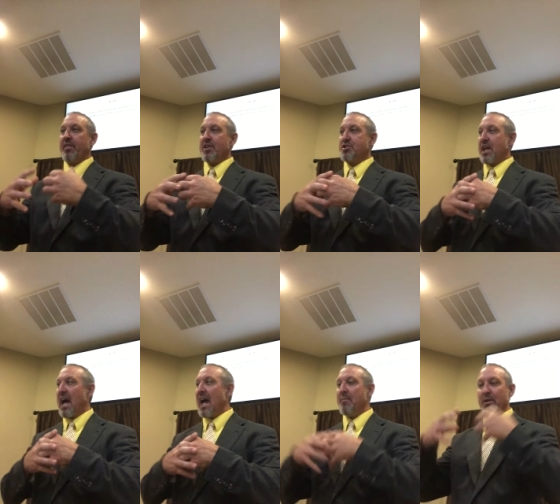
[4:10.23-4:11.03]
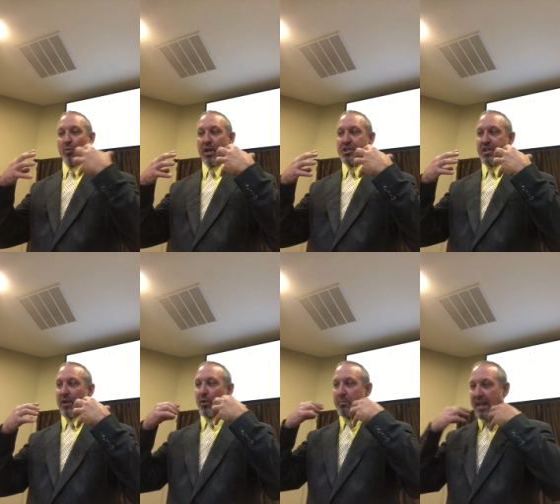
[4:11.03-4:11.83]
this time in which
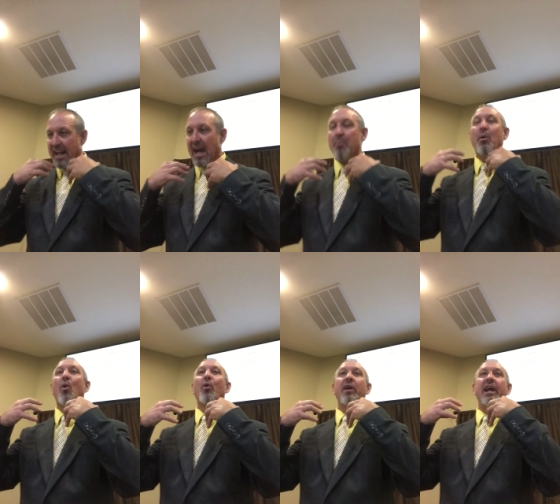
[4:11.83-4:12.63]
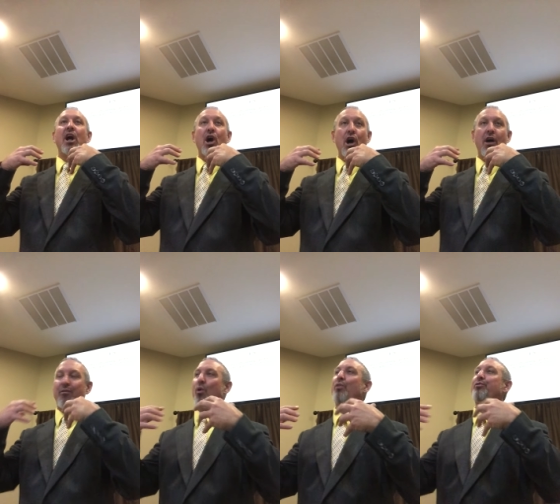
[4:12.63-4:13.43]
there would be an outpouring
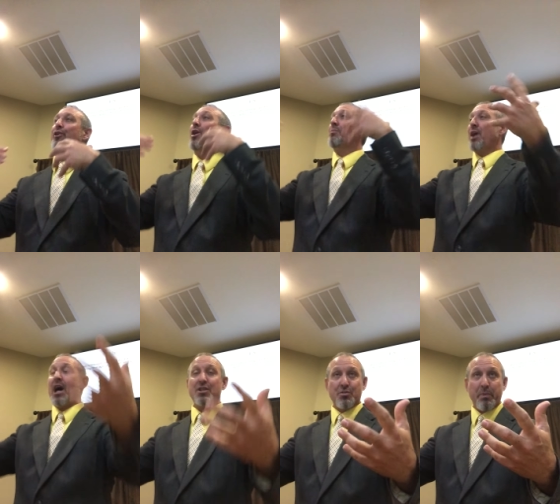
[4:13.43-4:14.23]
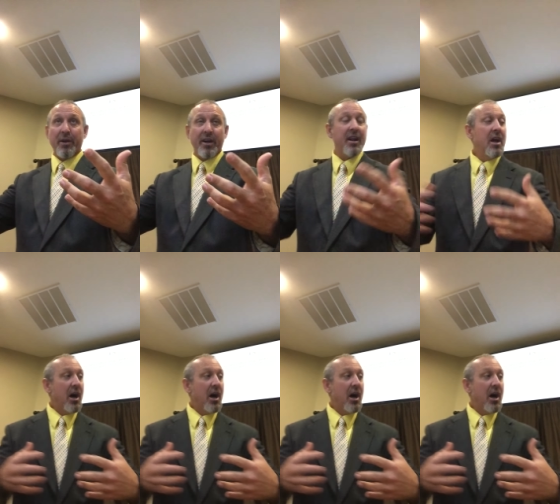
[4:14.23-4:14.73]
of or from God's Spirit